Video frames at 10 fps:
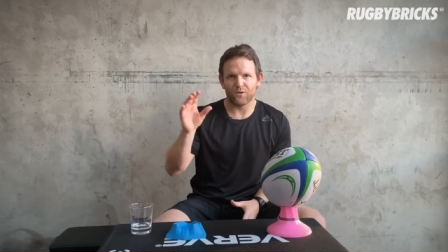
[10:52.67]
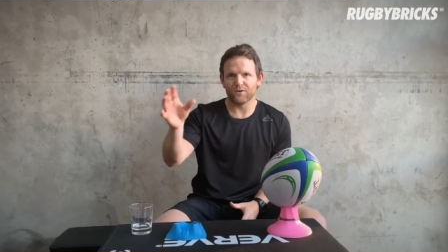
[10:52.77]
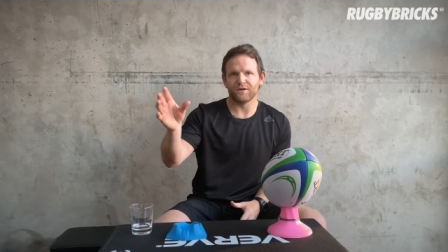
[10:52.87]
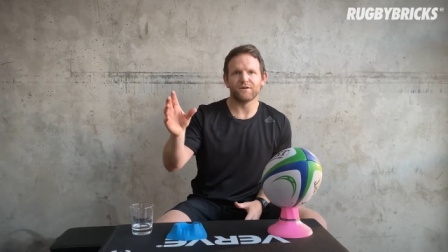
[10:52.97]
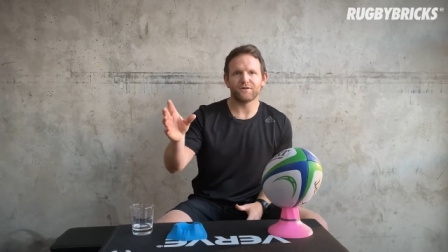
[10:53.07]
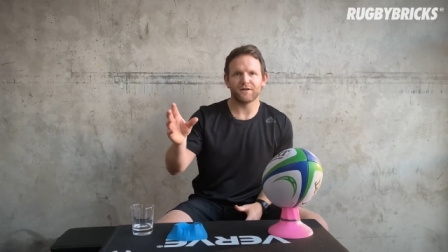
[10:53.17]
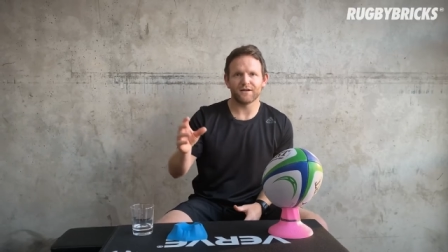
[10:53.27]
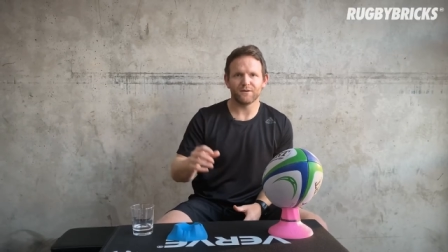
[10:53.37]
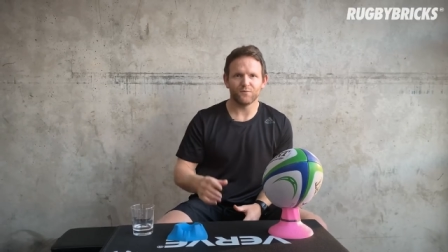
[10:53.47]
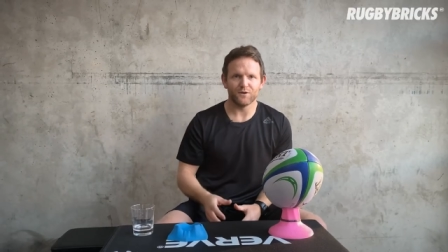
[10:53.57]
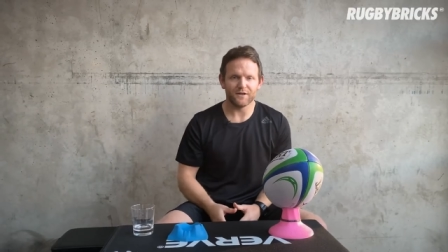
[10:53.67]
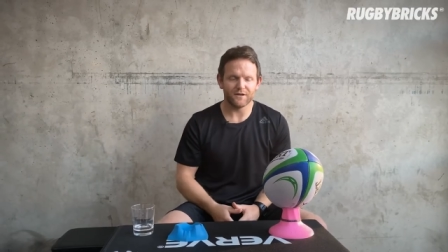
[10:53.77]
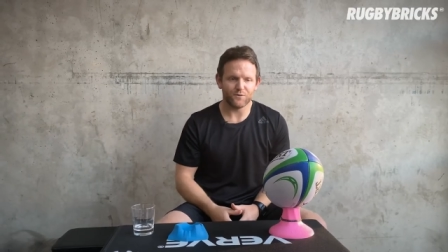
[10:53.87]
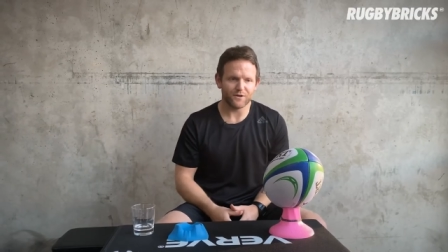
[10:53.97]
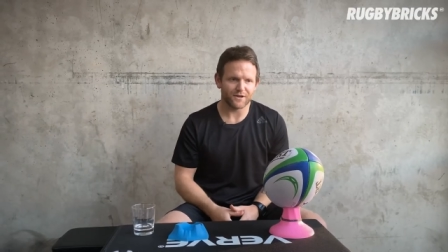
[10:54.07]
I want to look like him when,
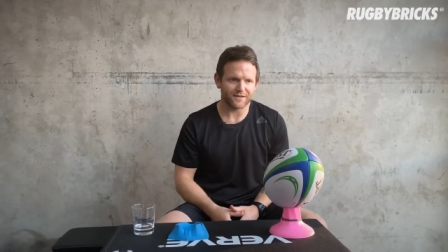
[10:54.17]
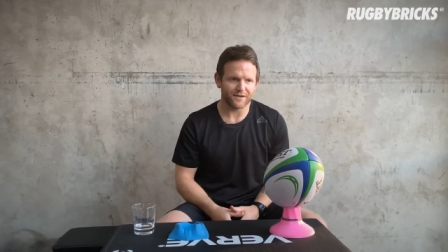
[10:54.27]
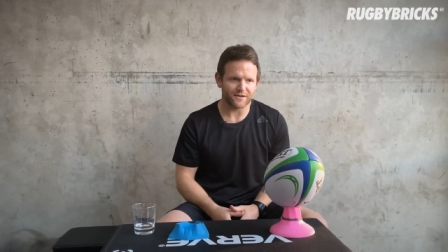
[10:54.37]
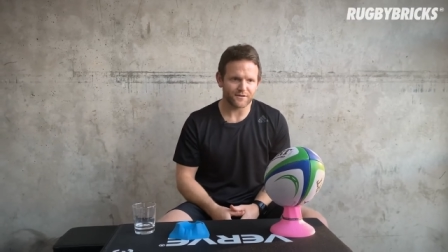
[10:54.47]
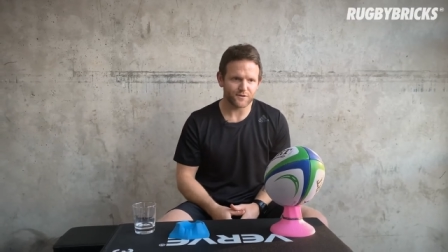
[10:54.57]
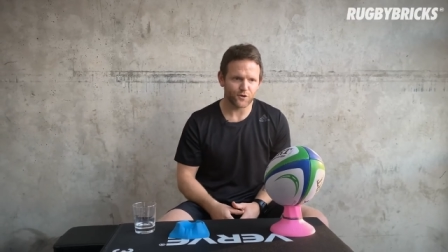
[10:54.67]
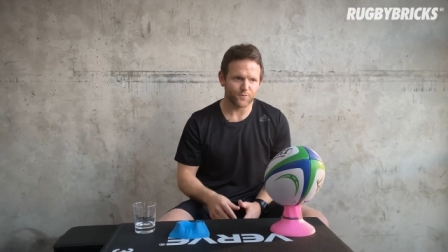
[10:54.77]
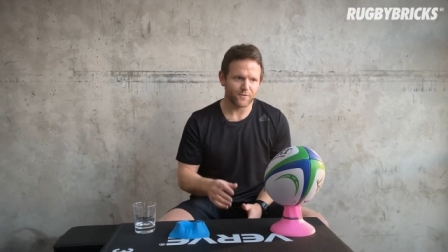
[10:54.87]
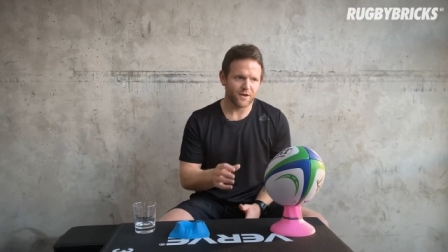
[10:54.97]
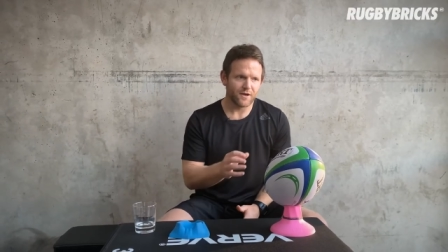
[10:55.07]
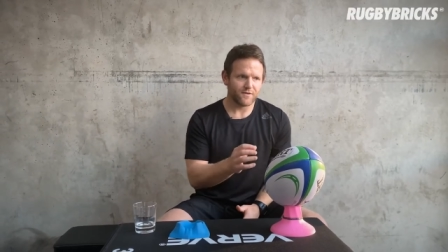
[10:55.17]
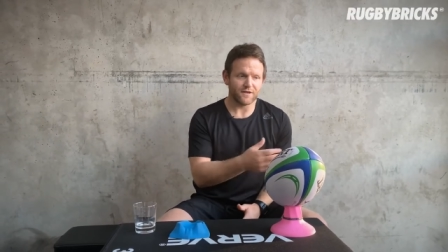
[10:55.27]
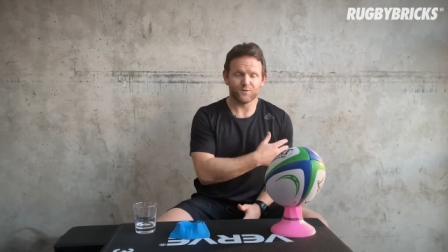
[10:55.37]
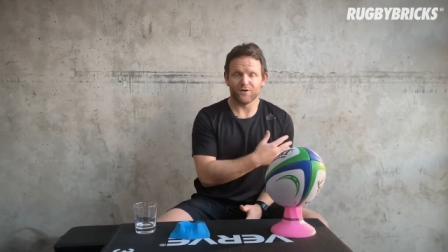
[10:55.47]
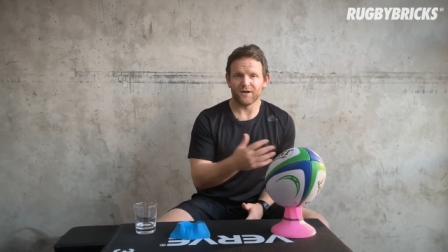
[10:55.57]
when I kick. So
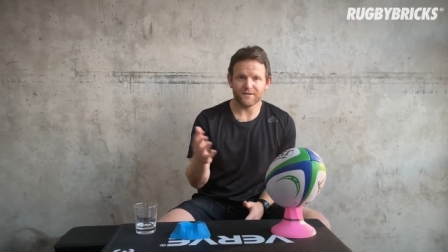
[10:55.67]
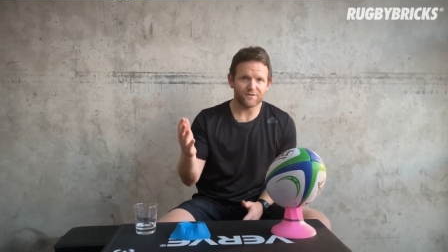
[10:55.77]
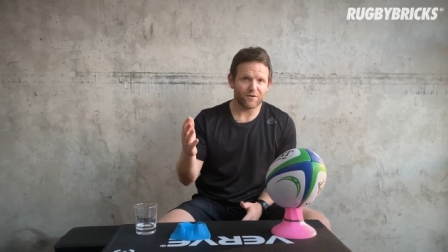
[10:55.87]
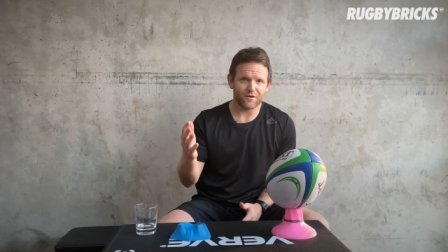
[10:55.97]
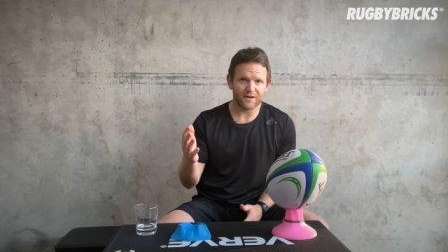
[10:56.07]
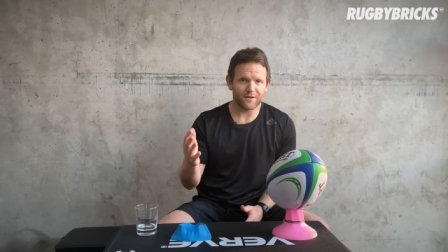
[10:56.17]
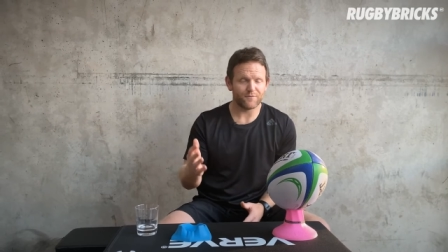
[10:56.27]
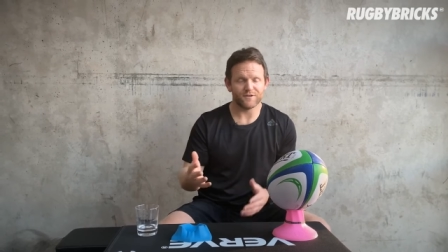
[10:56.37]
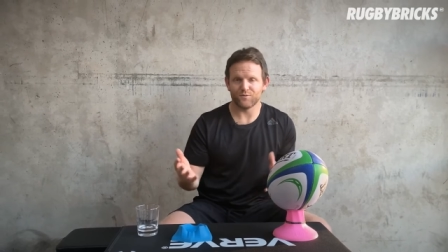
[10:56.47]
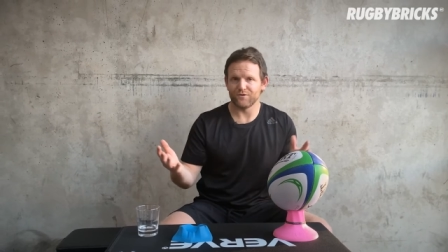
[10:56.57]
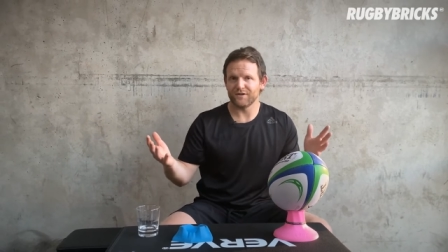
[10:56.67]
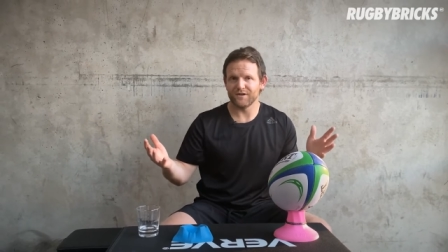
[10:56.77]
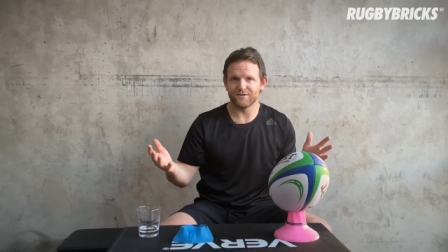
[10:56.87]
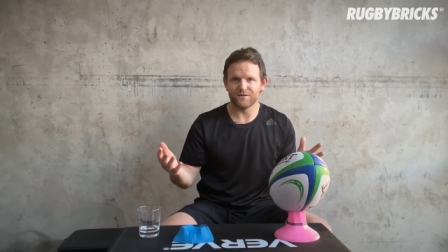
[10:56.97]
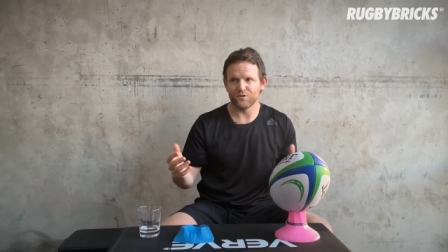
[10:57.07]
that's what I did growing up. That's what
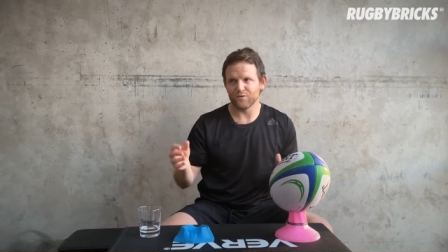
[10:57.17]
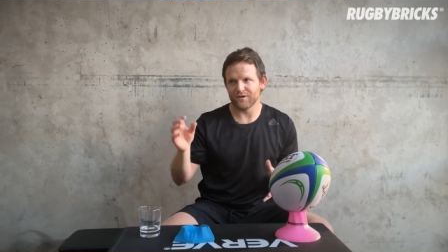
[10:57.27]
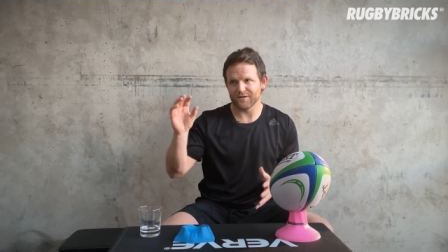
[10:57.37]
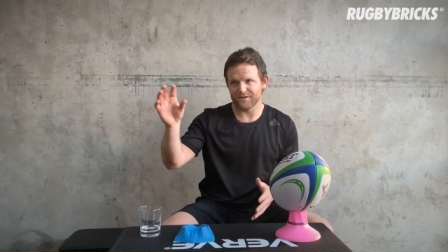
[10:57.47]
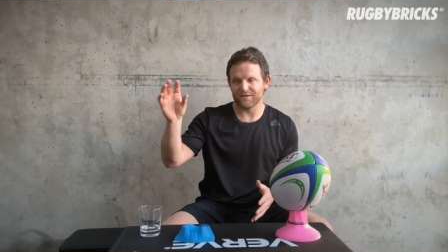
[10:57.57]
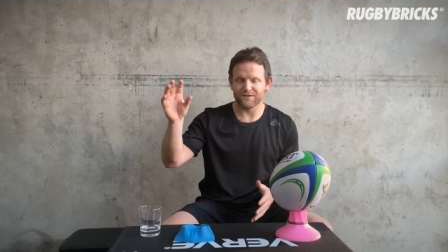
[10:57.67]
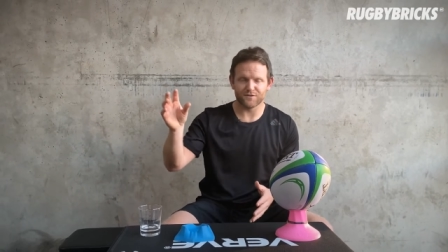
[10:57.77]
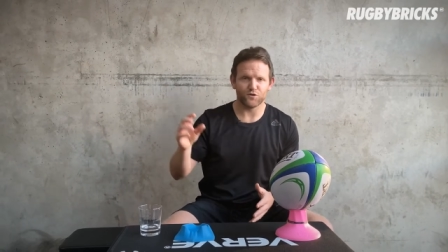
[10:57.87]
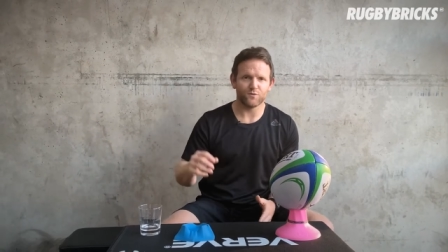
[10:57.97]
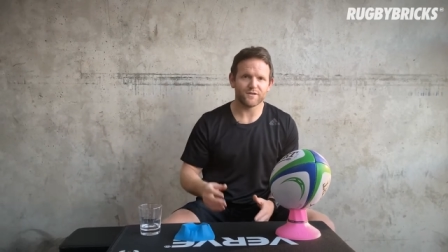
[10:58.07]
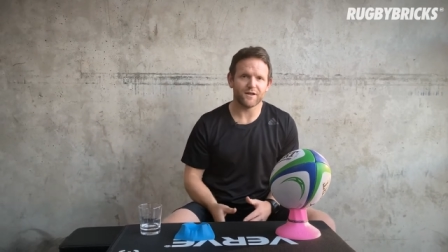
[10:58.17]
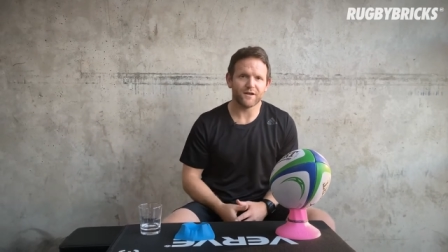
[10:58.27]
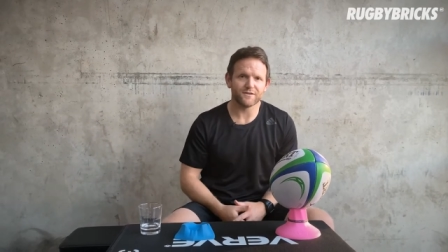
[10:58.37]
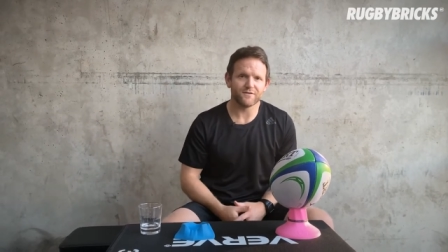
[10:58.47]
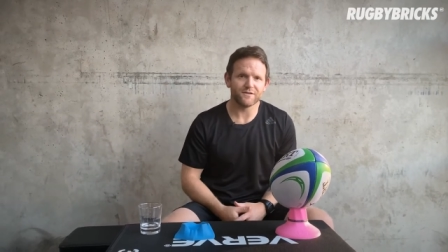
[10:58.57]
kids do when they see their
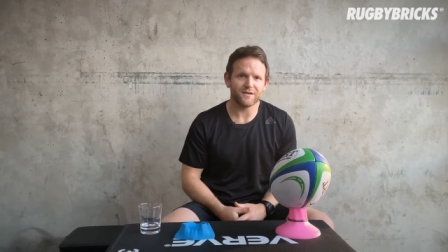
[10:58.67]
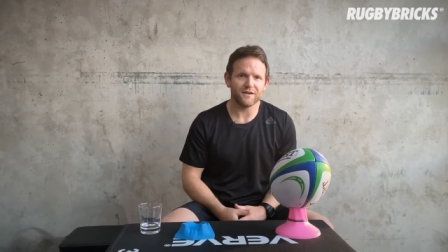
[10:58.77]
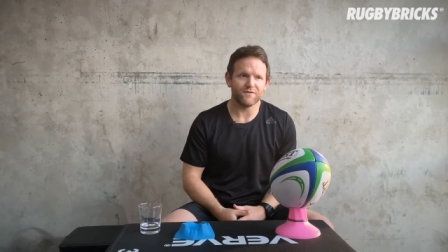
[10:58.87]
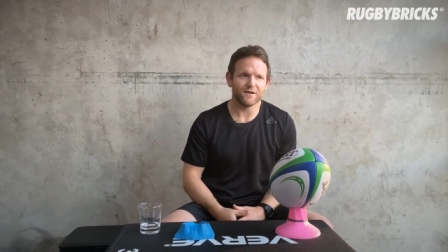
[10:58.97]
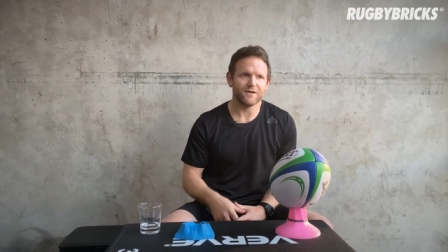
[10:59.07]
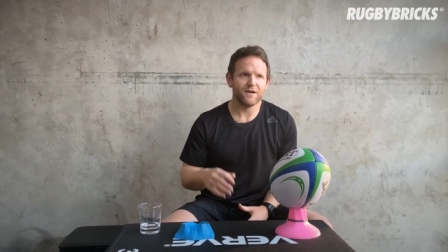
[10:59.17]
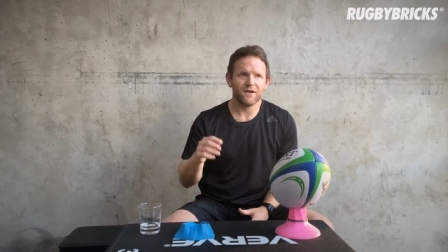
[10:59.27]
superstars on the TV.